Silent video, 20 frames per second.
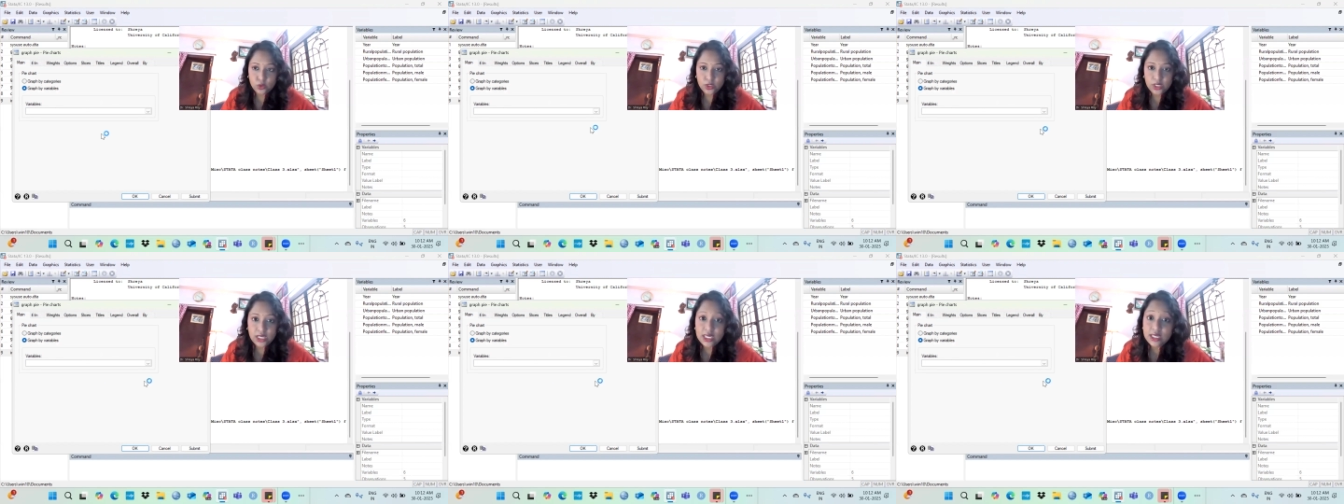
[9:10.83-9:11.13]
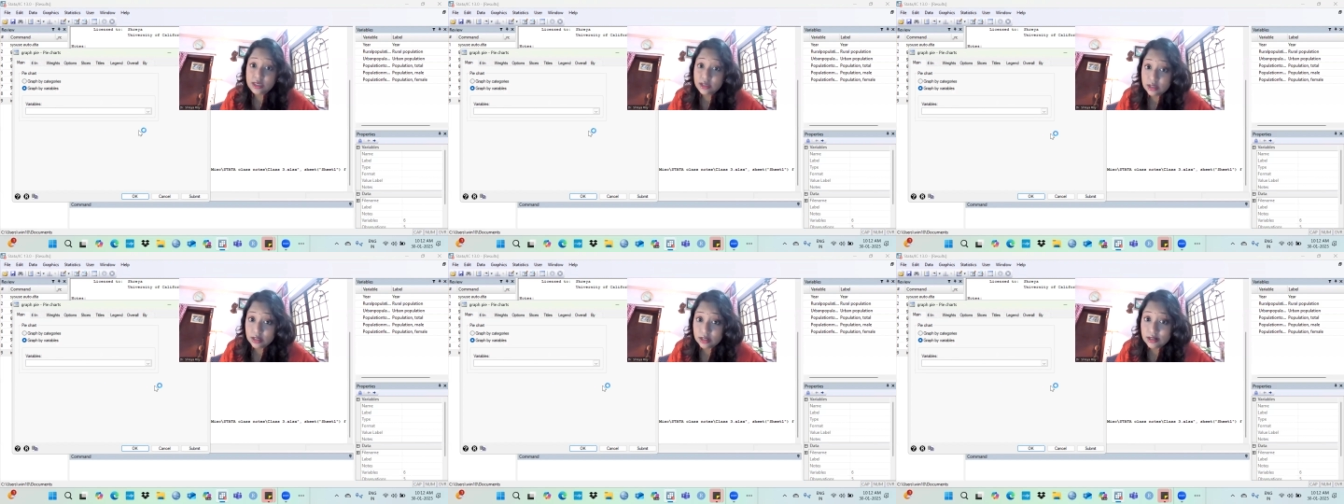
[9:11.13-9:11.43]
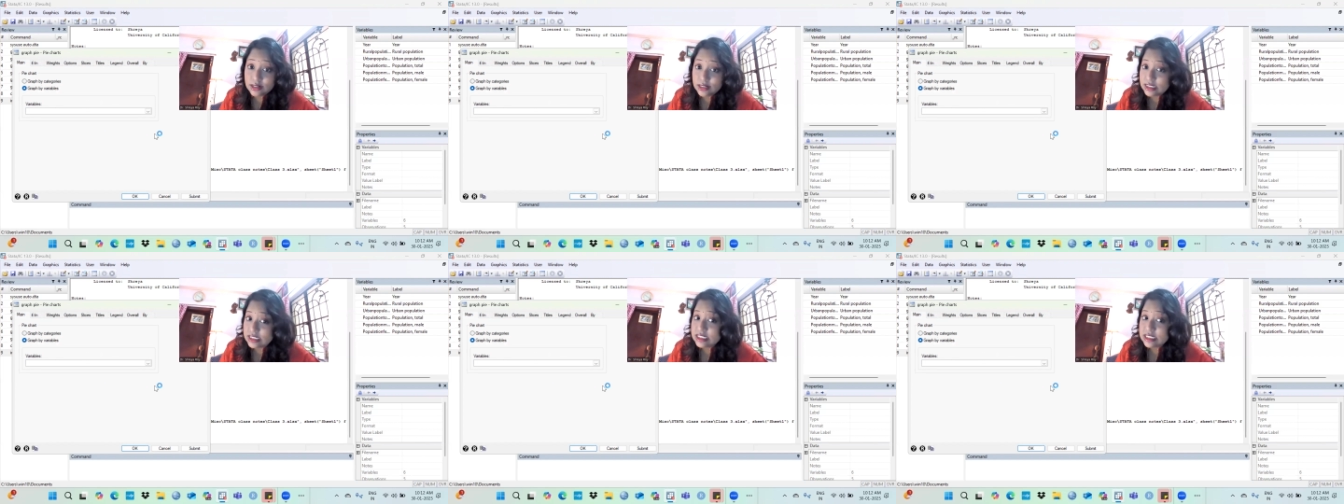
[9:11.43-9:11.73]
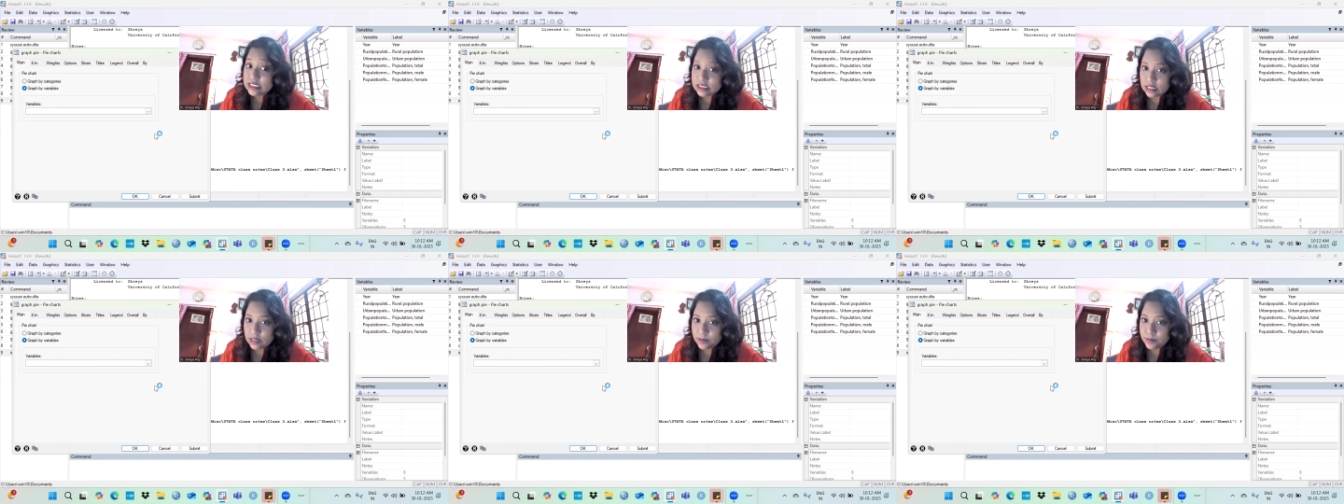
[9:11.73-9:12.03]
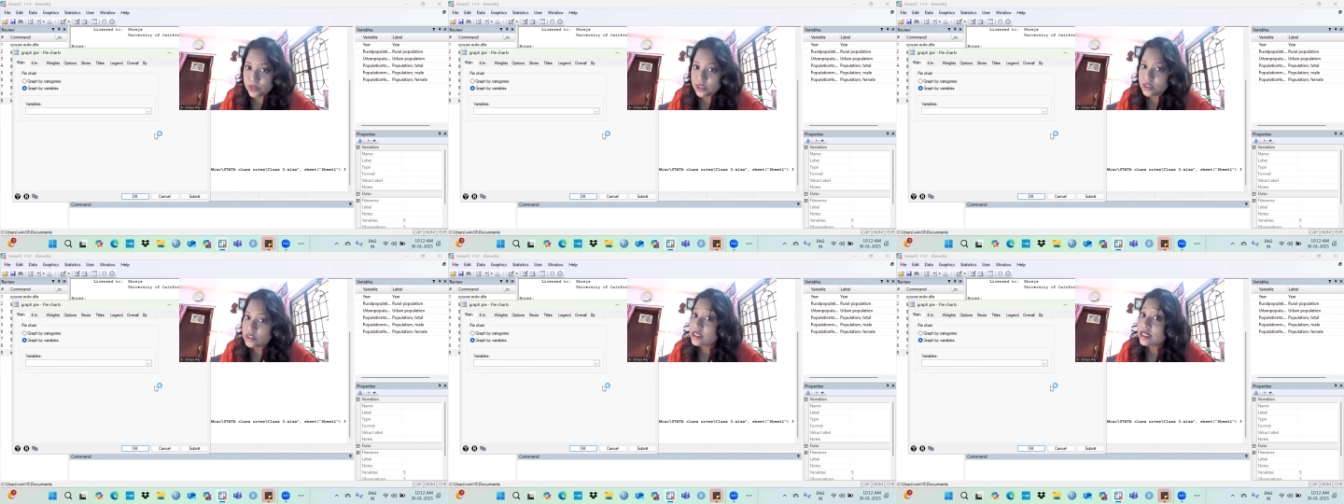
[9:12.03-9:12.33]
Okay, here it is
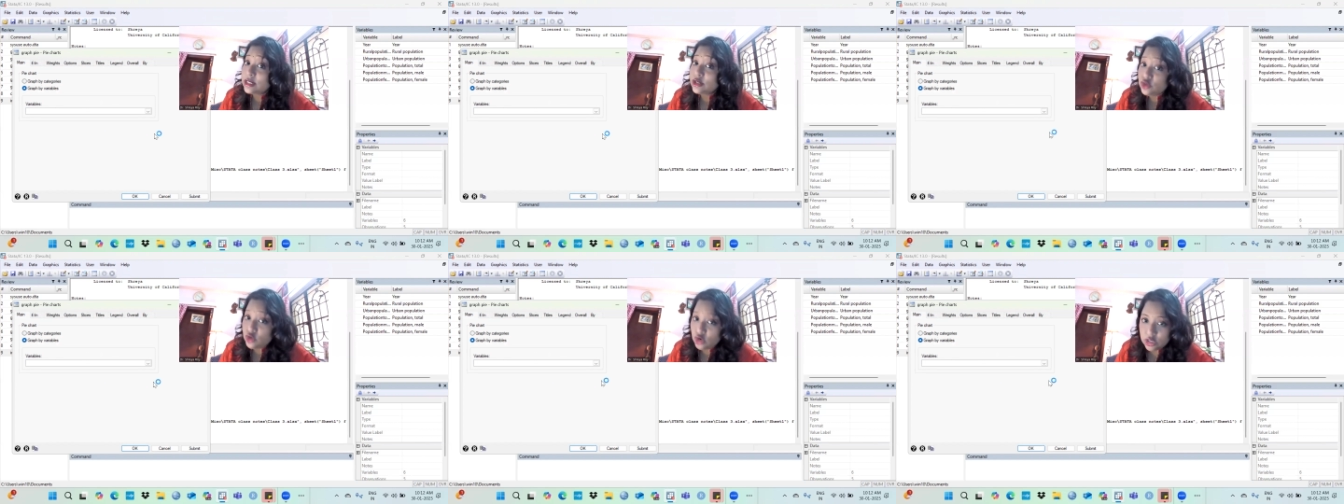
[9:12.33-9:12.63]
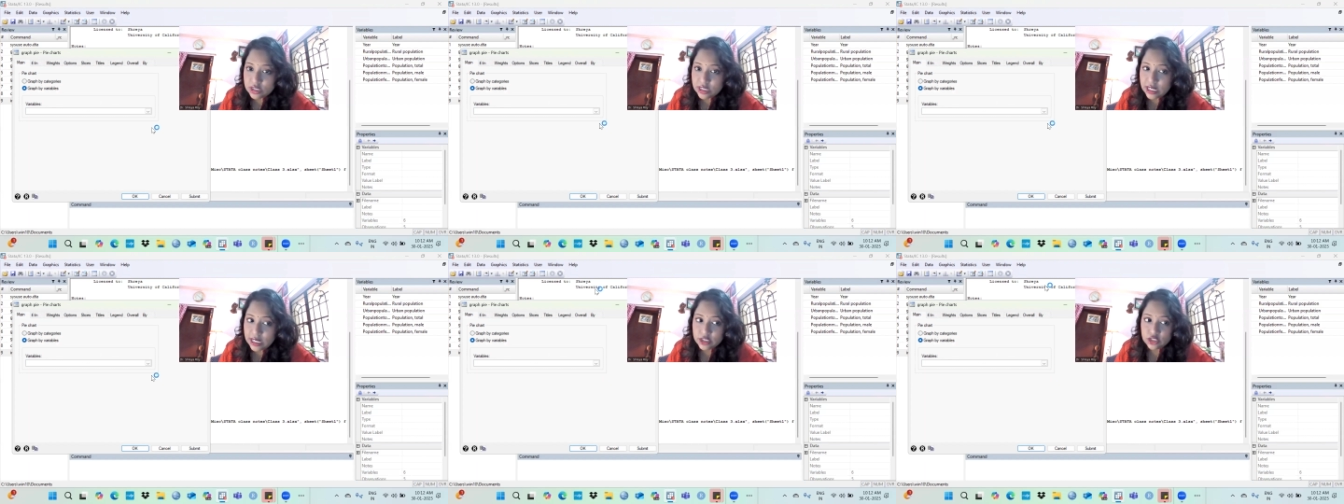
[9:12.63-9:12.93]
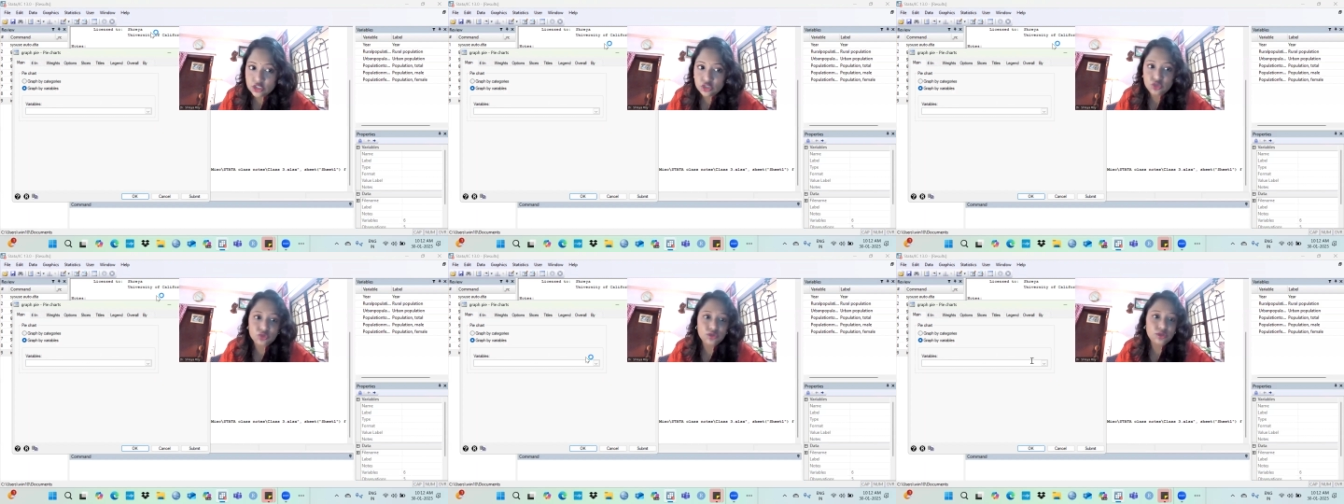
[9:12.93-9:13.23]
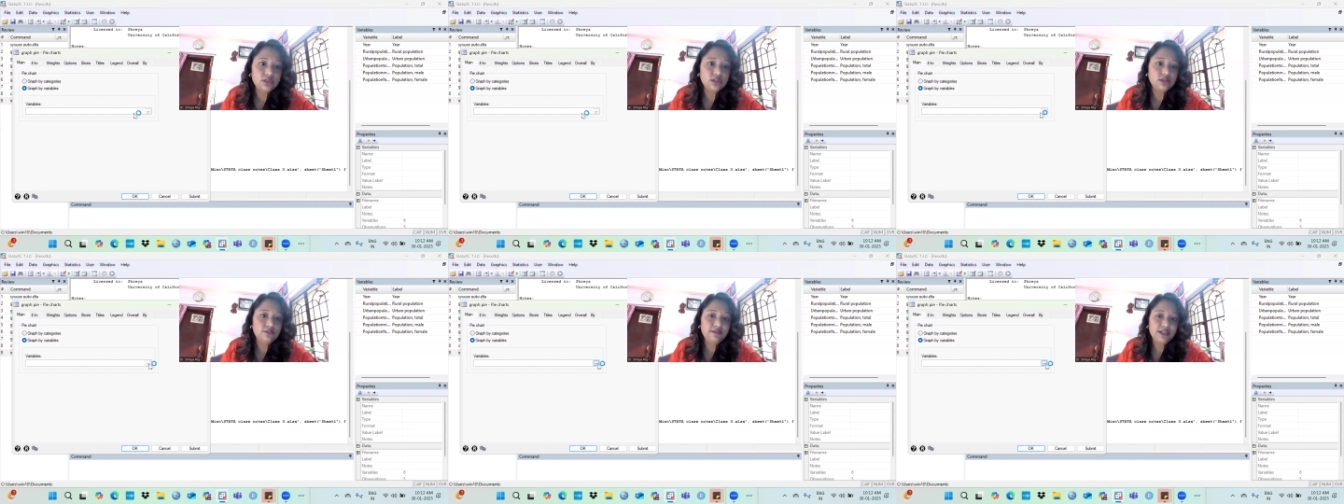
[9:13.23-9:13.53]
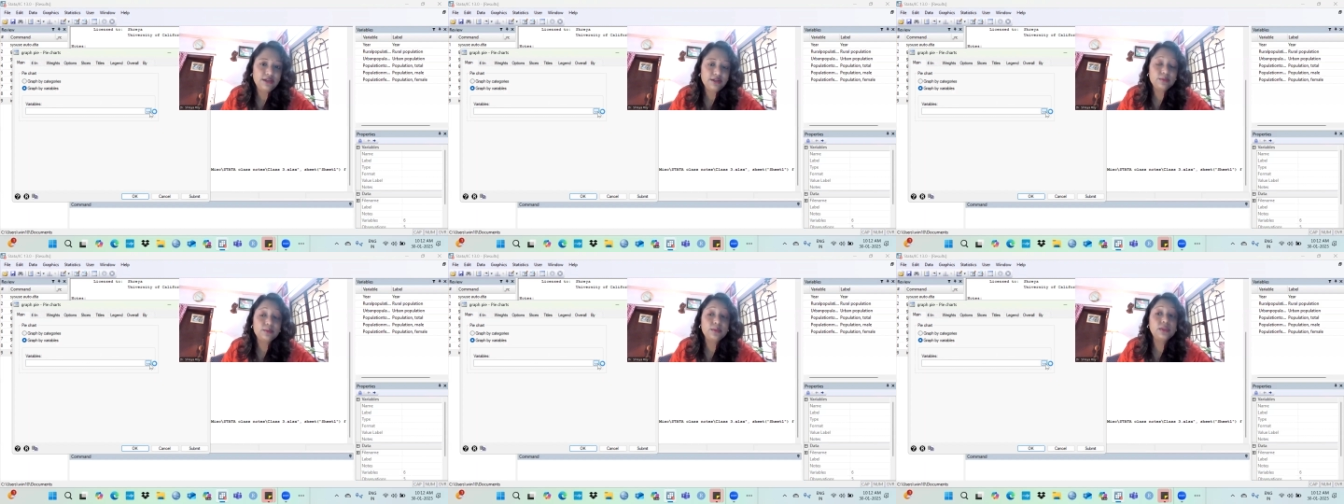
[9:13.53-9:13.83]
numbers and not categorical
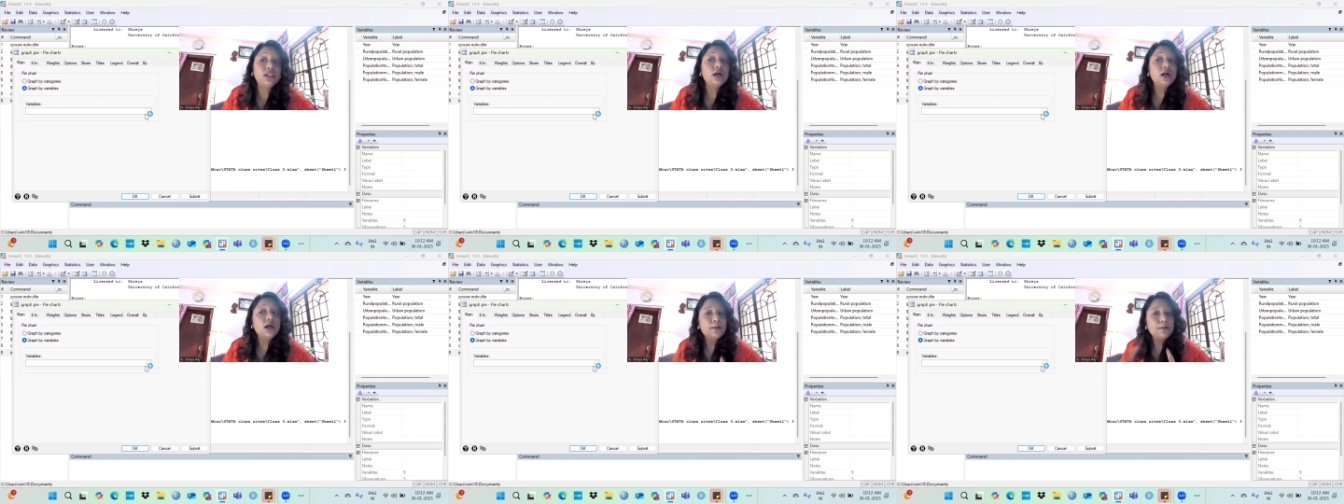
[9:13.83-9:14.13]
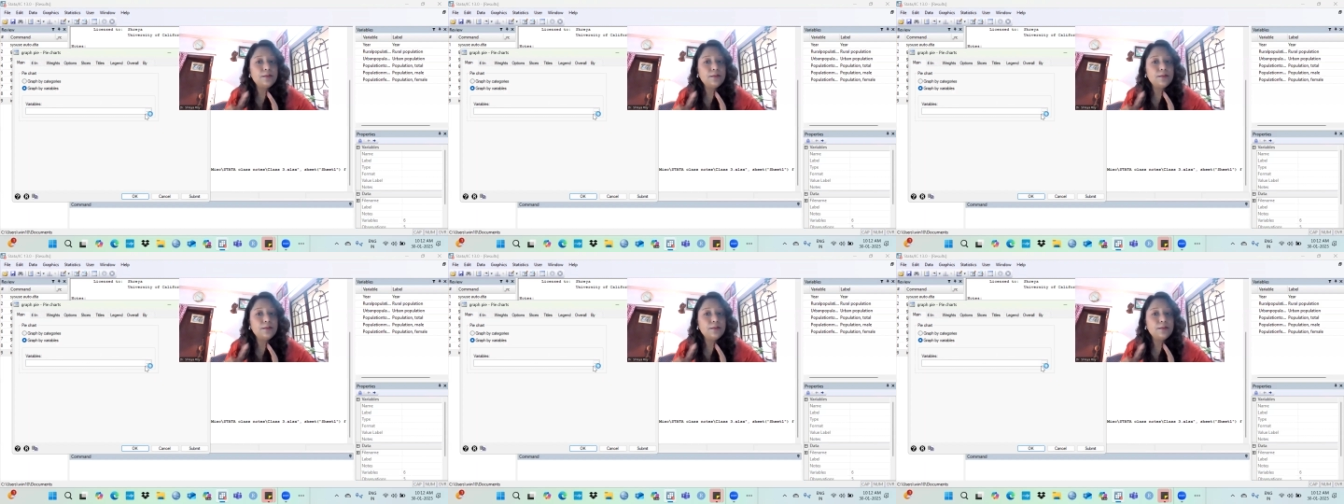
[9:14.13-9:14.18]
variable.